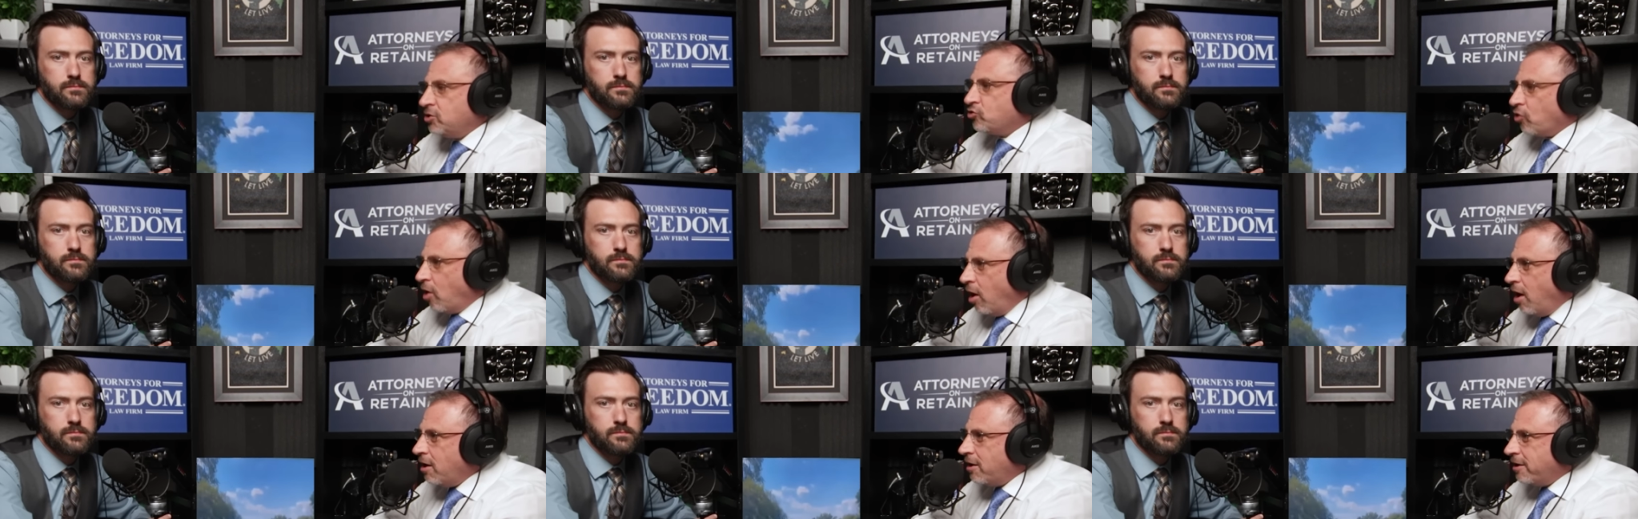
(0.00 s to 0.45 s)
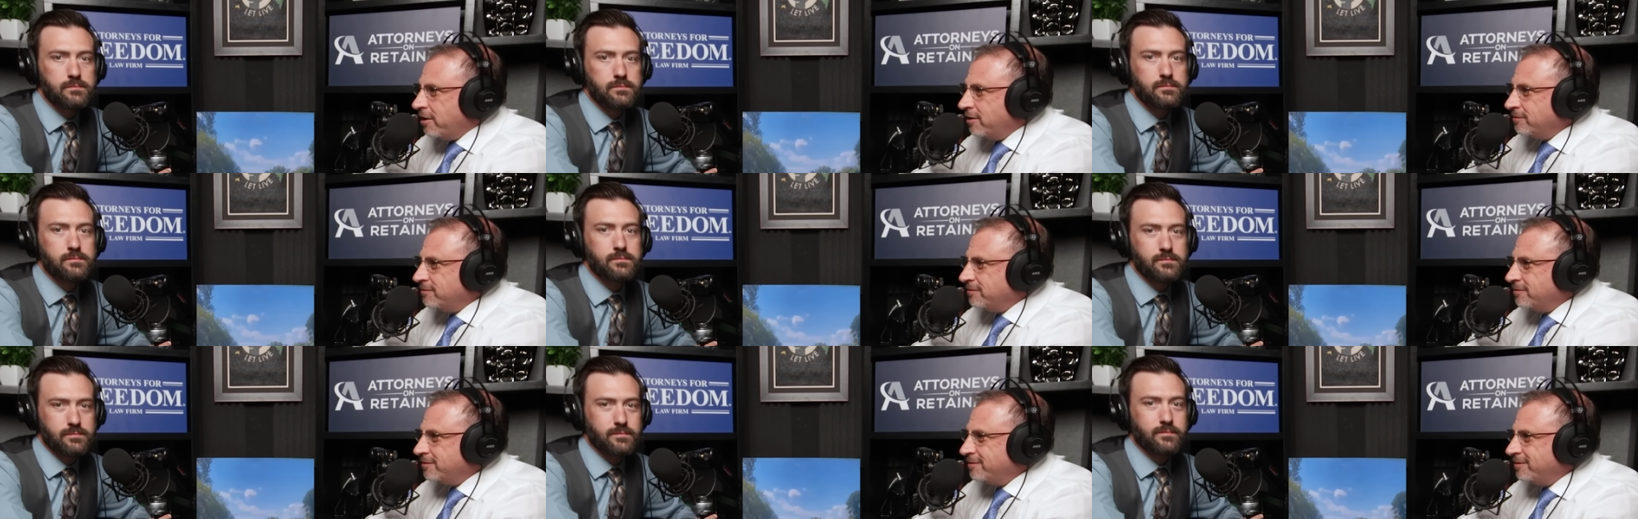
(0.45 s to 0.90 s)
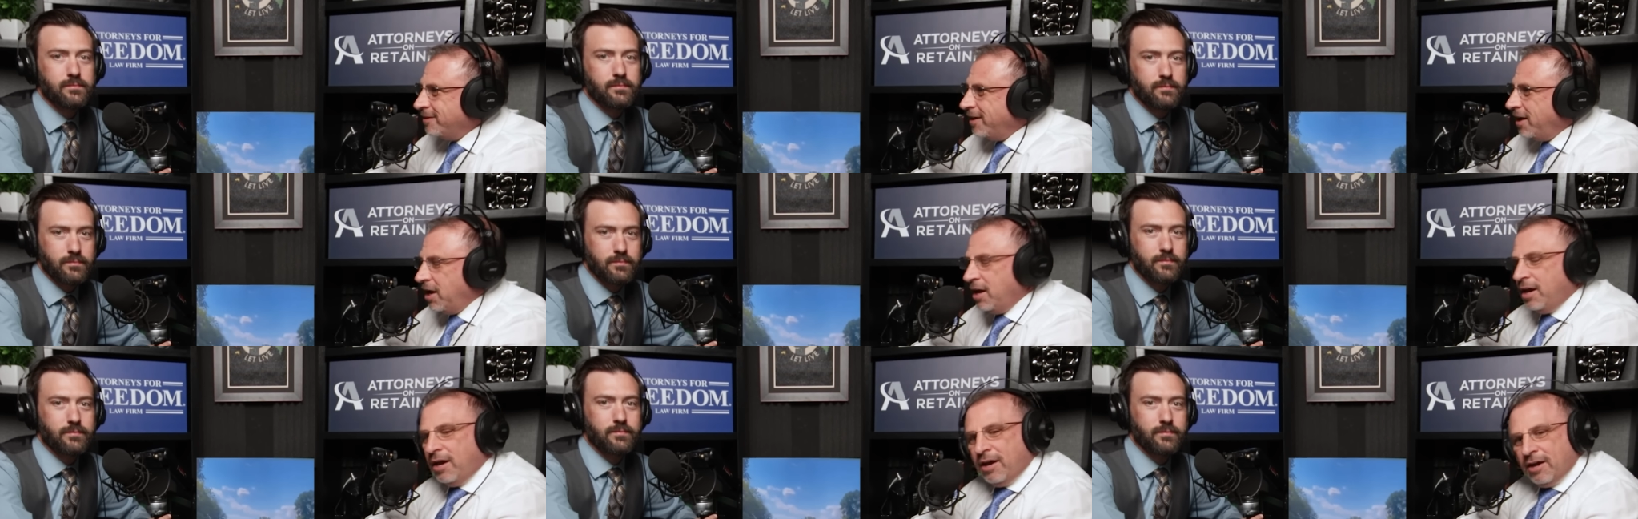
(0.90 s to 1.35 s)
Speaker 1: drunk,
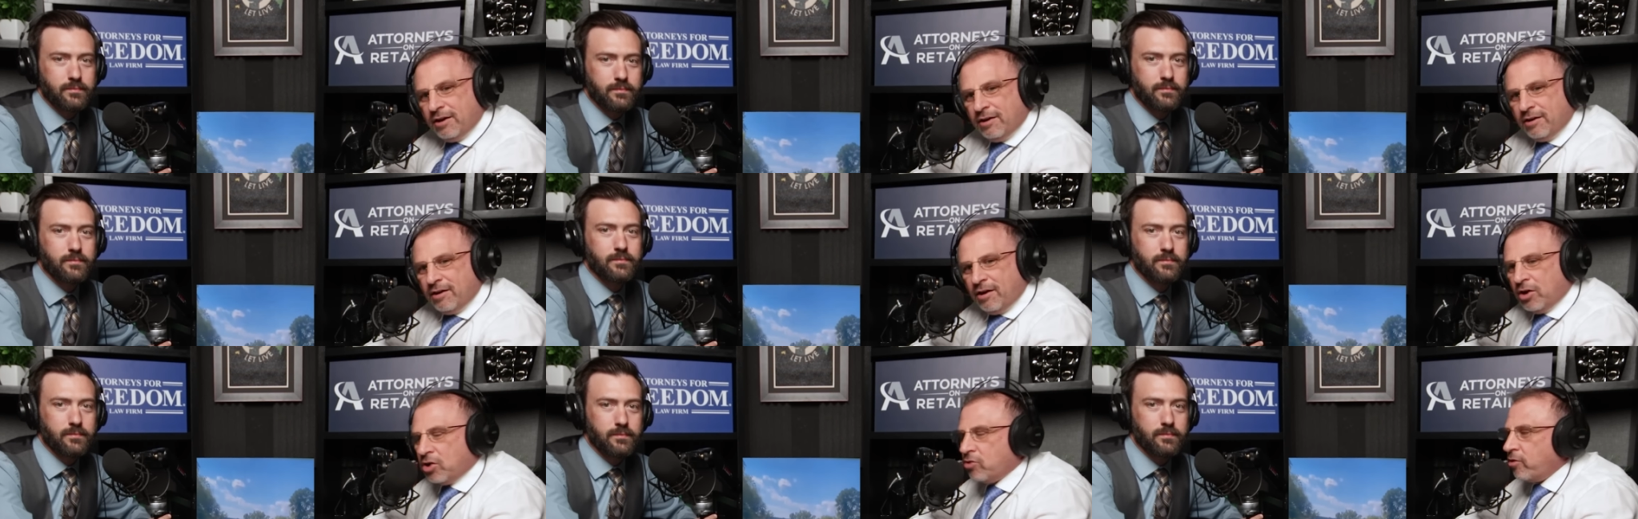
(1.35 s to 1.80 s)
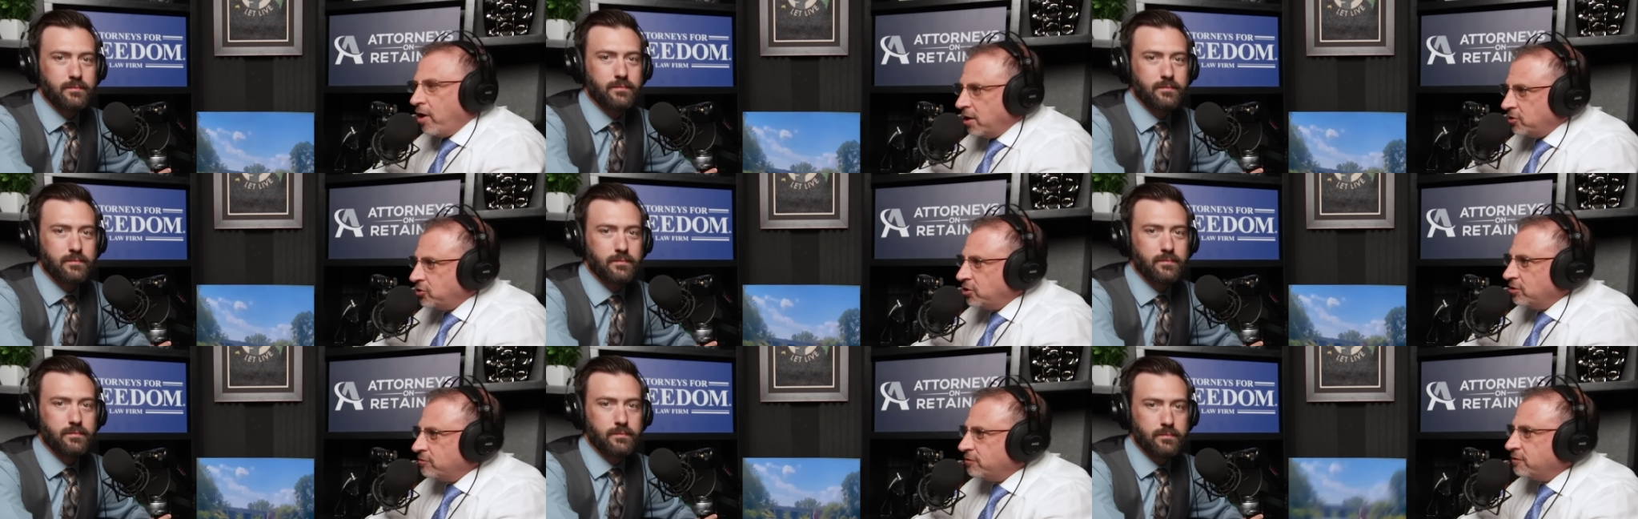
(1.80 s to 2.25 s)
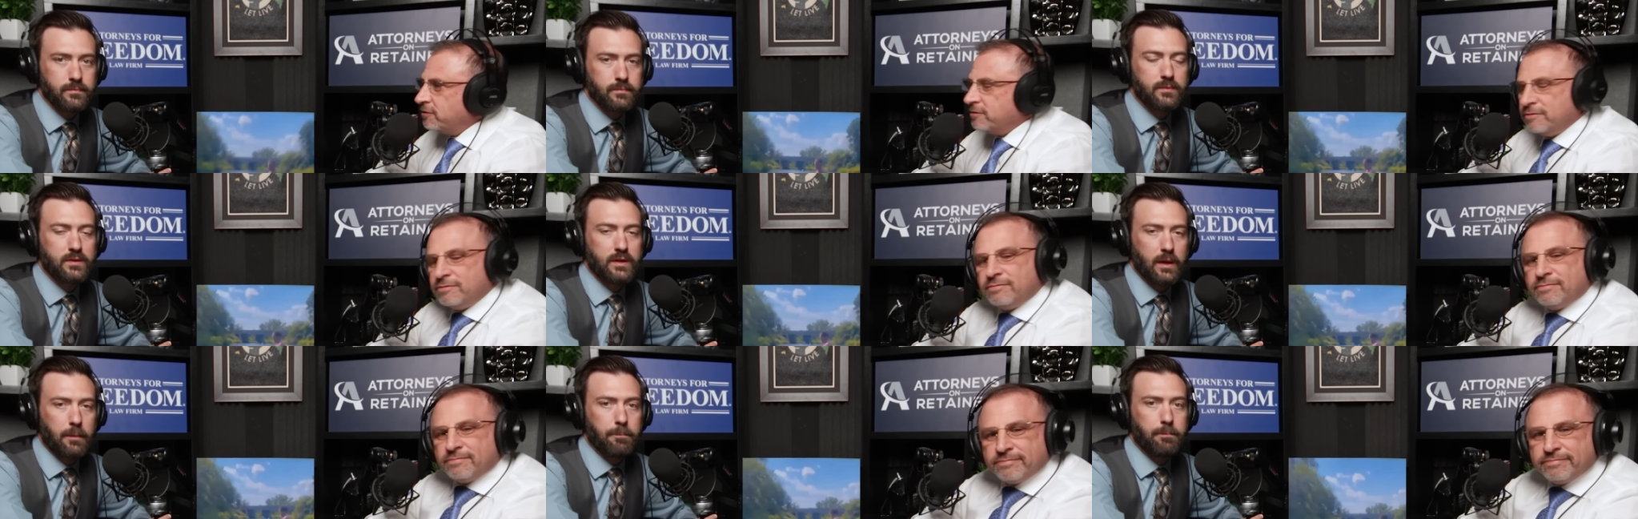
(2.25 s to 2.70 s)
and aggressive.
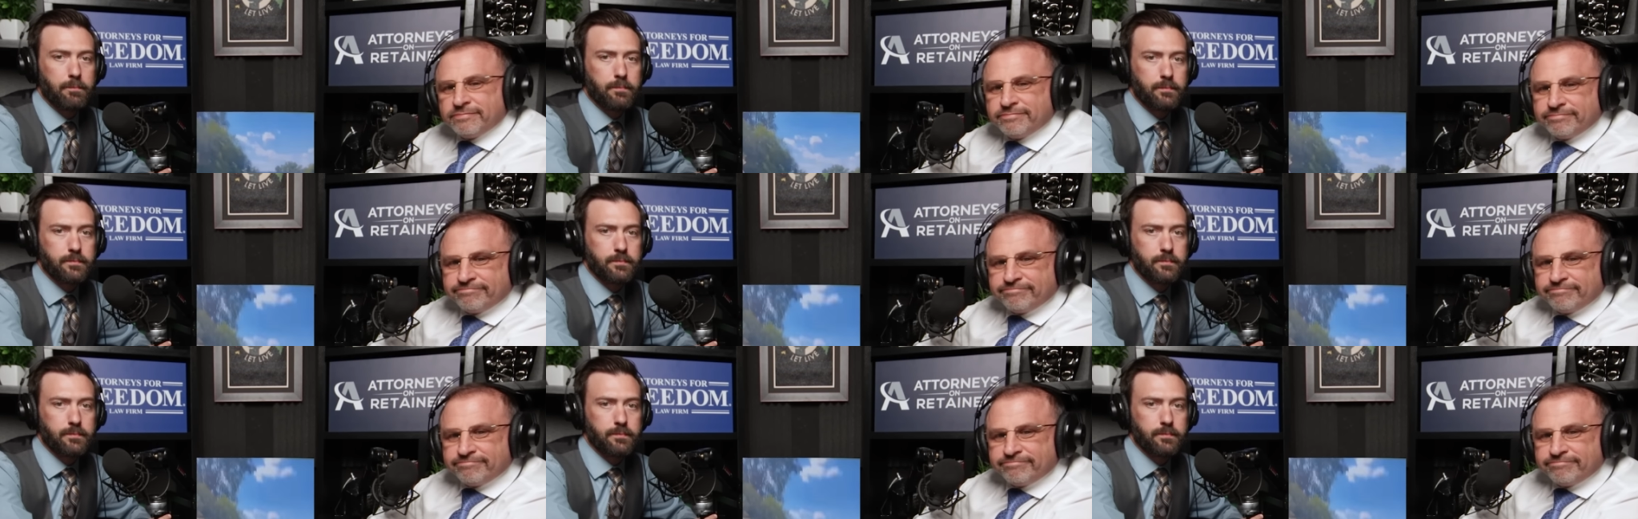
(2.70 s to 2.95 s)
Yep.